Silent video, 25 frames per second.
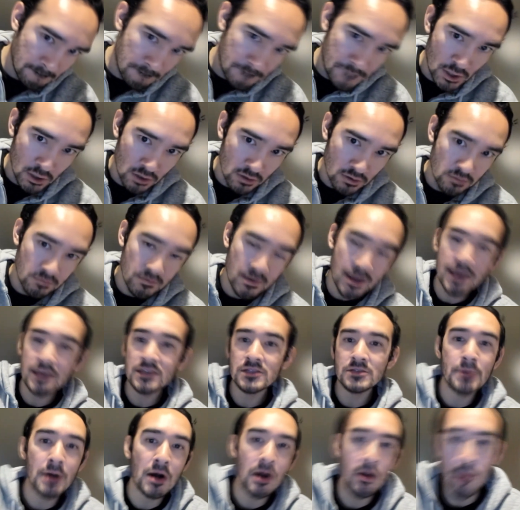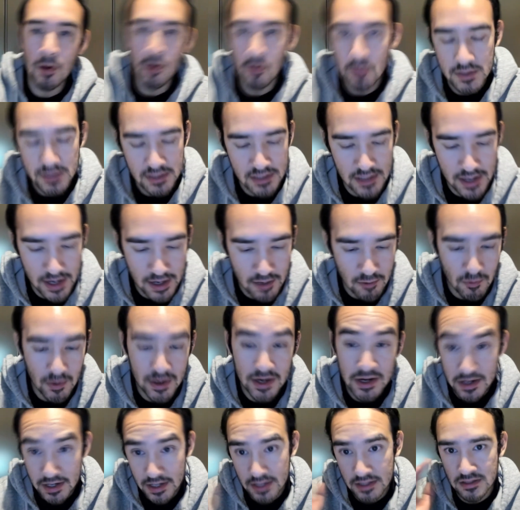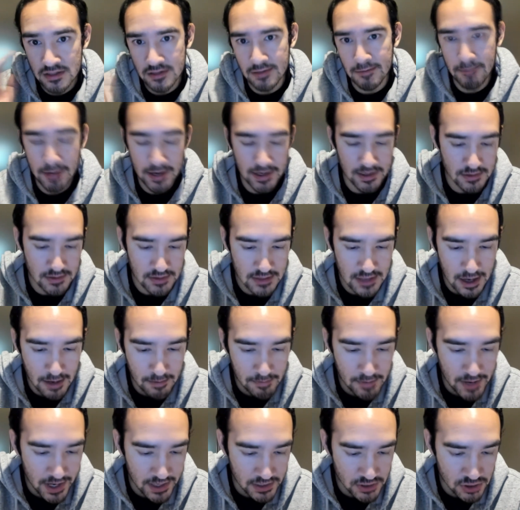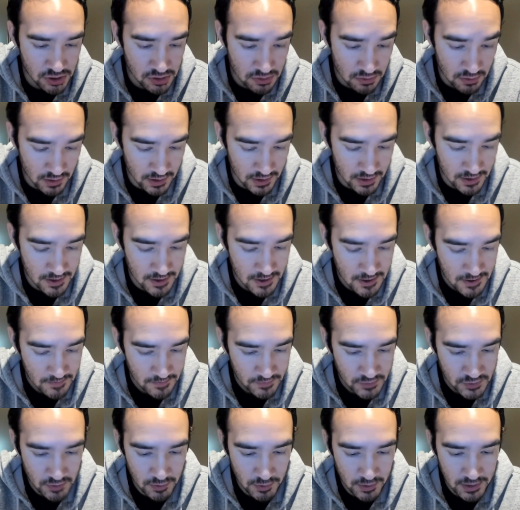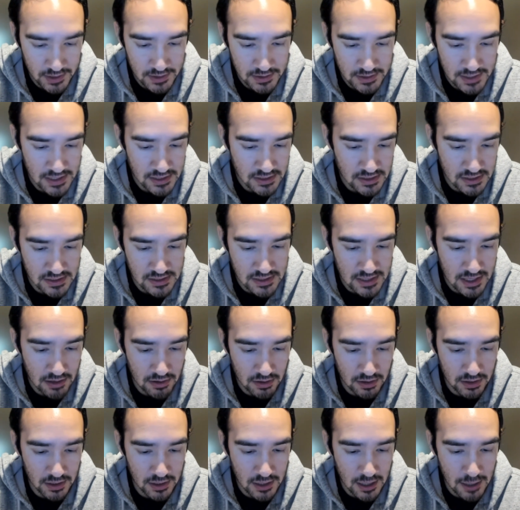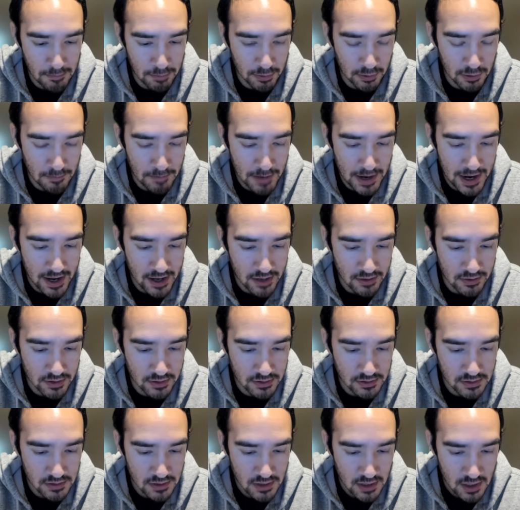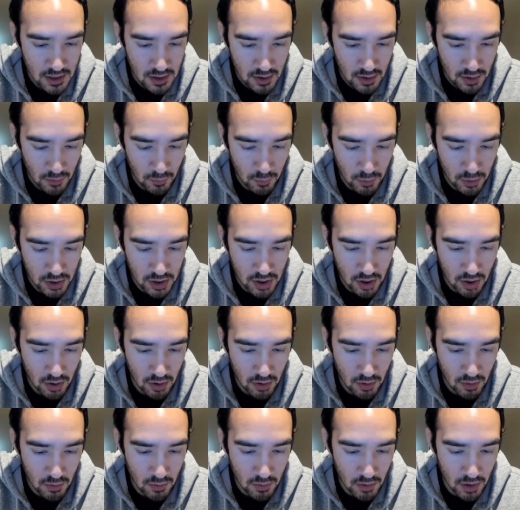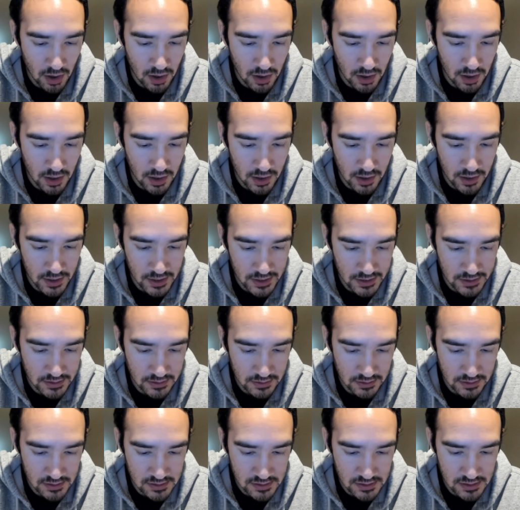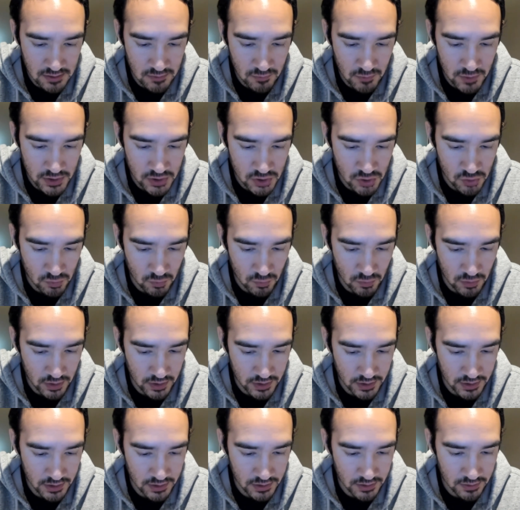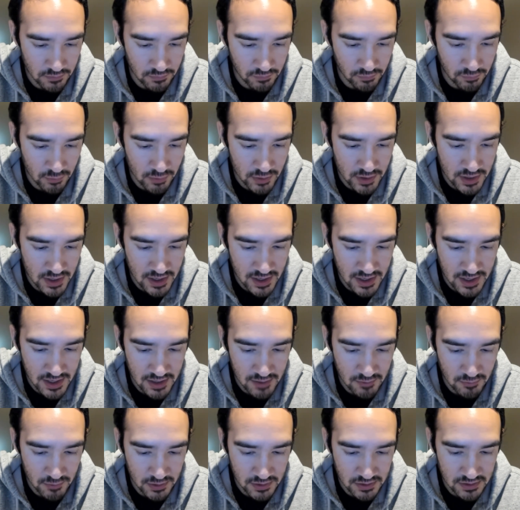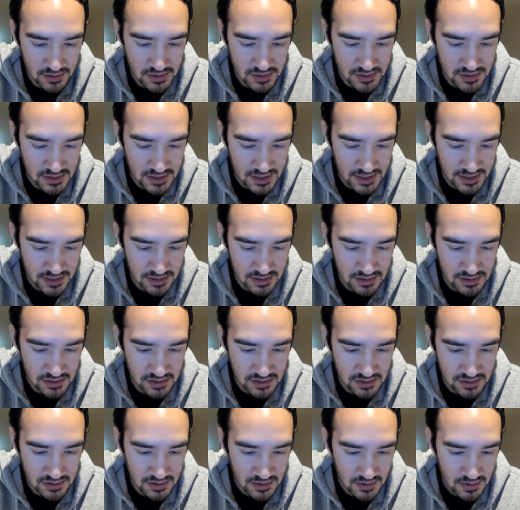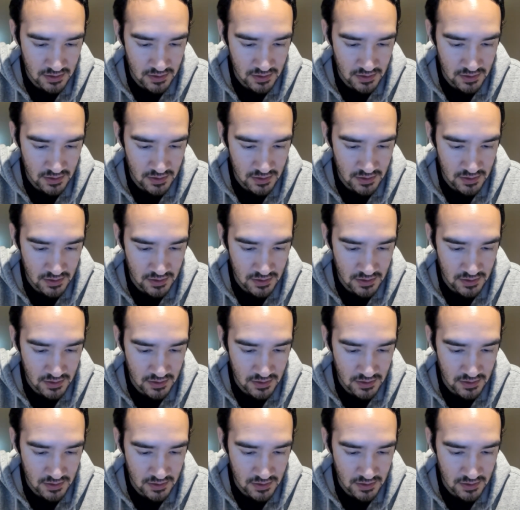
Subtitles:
boom, as Belmo would say, when it hits the pins. I'm not sure. So we're going to test this out on a couple of patterns. We'll go on, let's see which one here, 48 with 6.